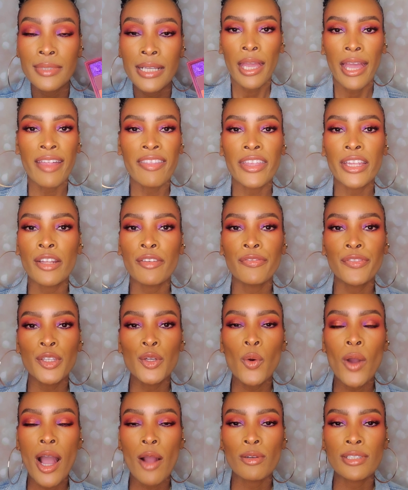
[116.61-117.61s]
And then a
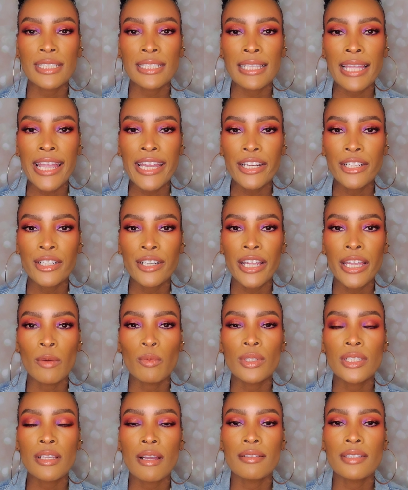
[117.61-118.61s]
few hours later, it
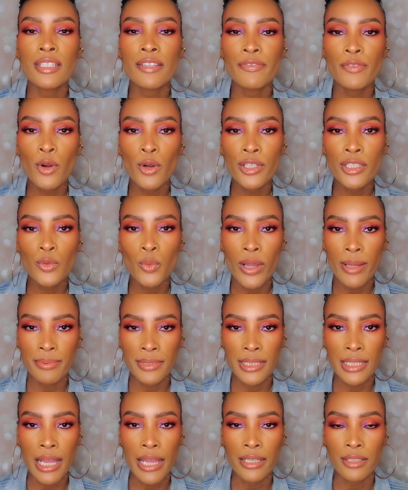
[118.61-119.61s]
was on Sephora's
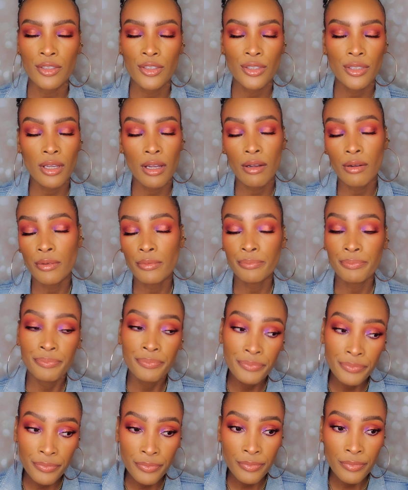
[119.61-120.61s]
website. So
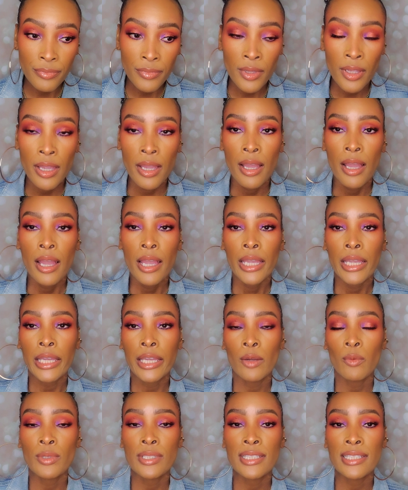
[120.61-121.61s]

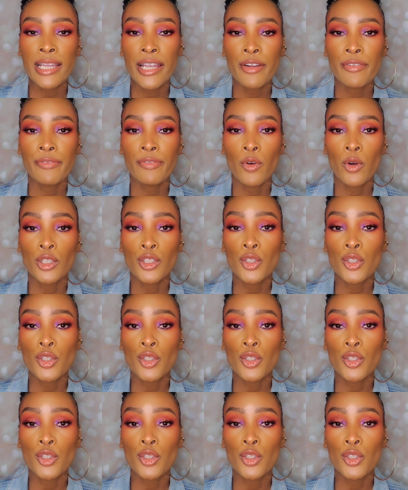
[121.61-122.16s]
it was there for